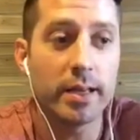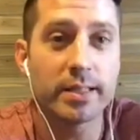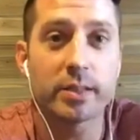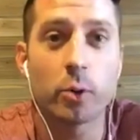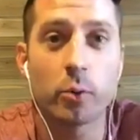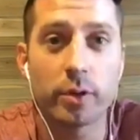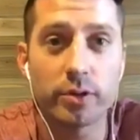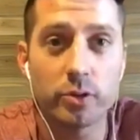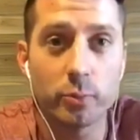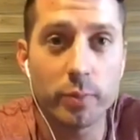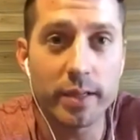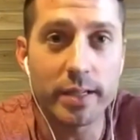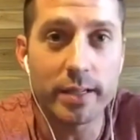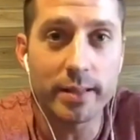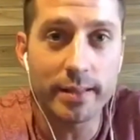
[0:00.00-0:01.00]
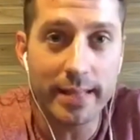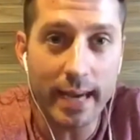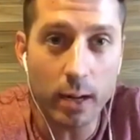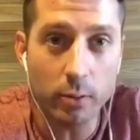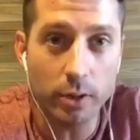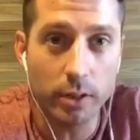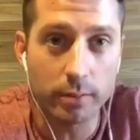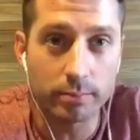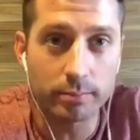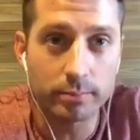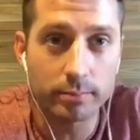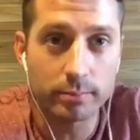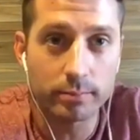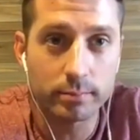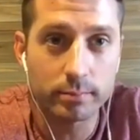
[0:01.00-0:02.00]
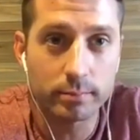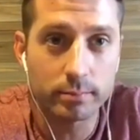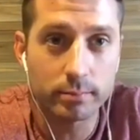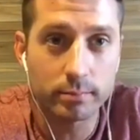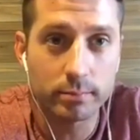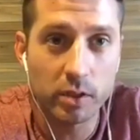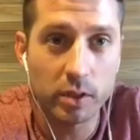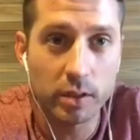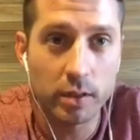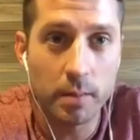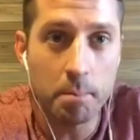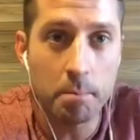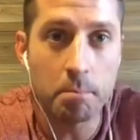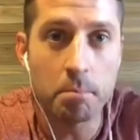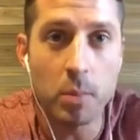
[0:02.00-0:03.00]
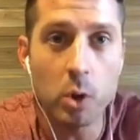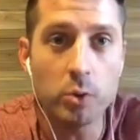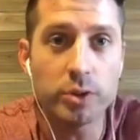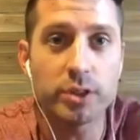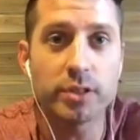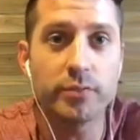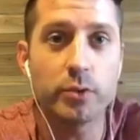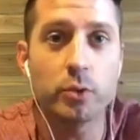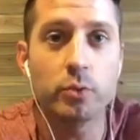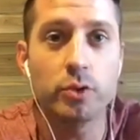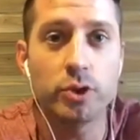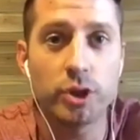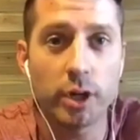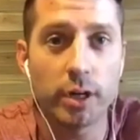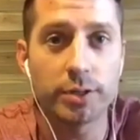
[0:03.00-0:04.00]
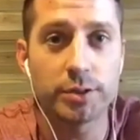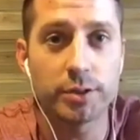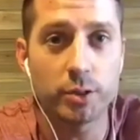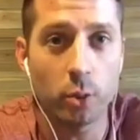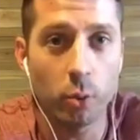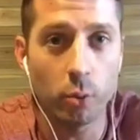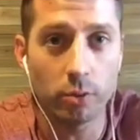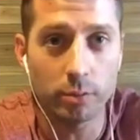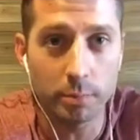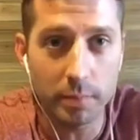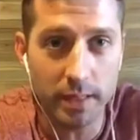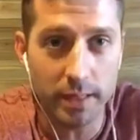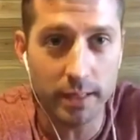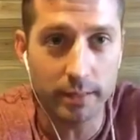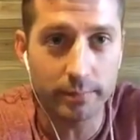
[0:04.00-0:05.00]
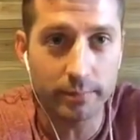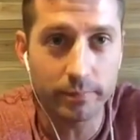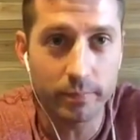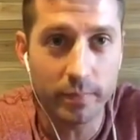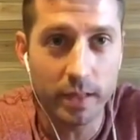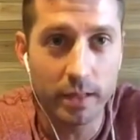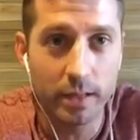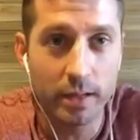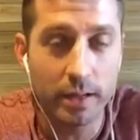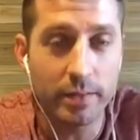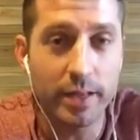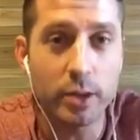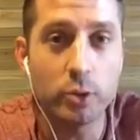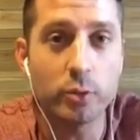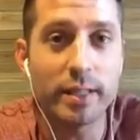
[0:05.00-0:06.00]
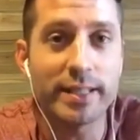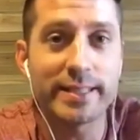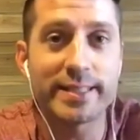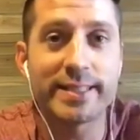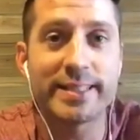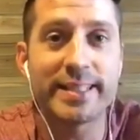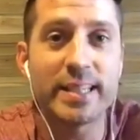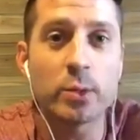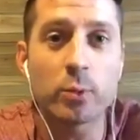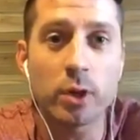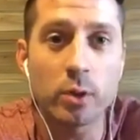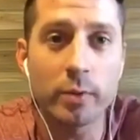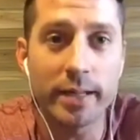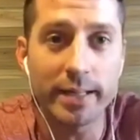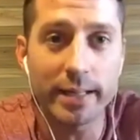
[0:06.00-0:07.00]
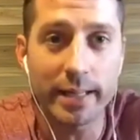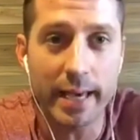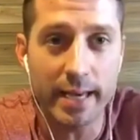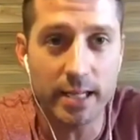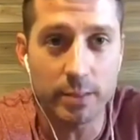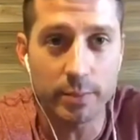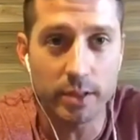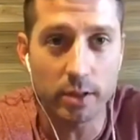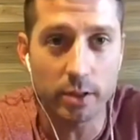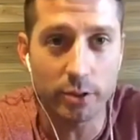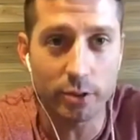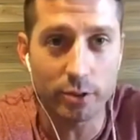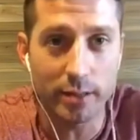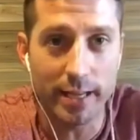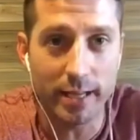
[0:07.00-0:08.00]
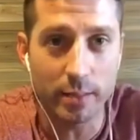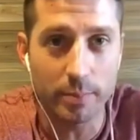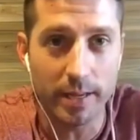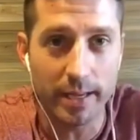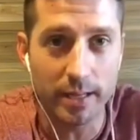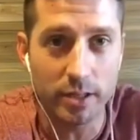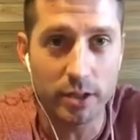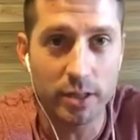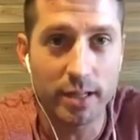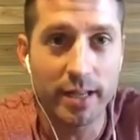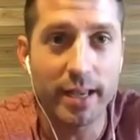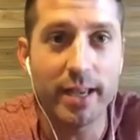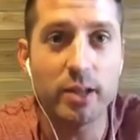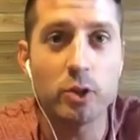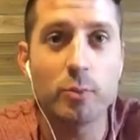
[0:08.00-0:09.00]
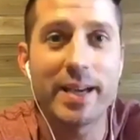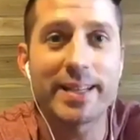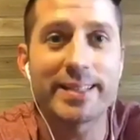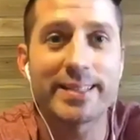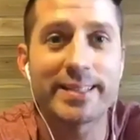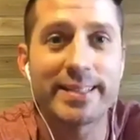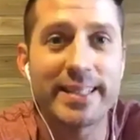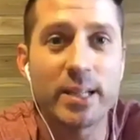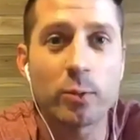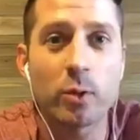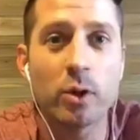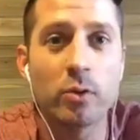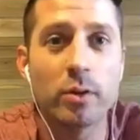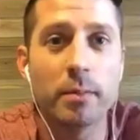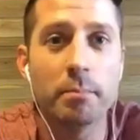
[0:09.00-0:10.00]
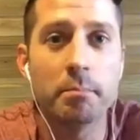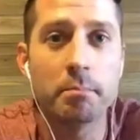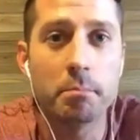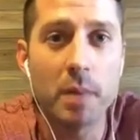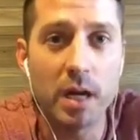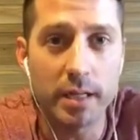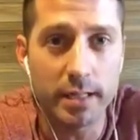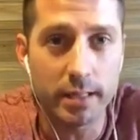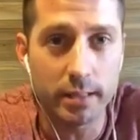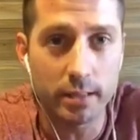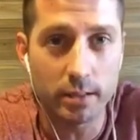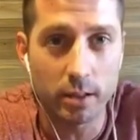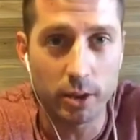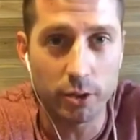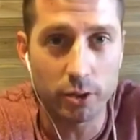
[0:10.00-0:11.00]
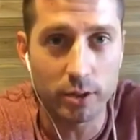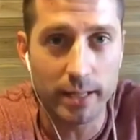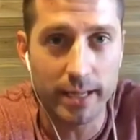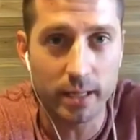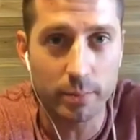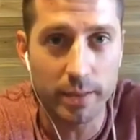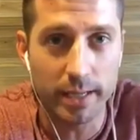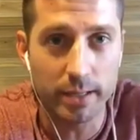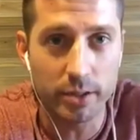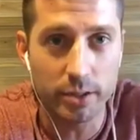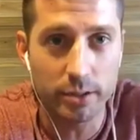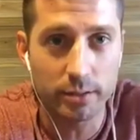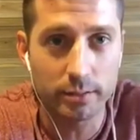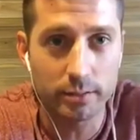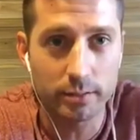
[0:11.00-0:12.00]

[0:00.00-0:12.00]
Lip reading: is going to be the outcome? Most of you just told me that you get 0 engagement on your like page and you make 0 money on your like page.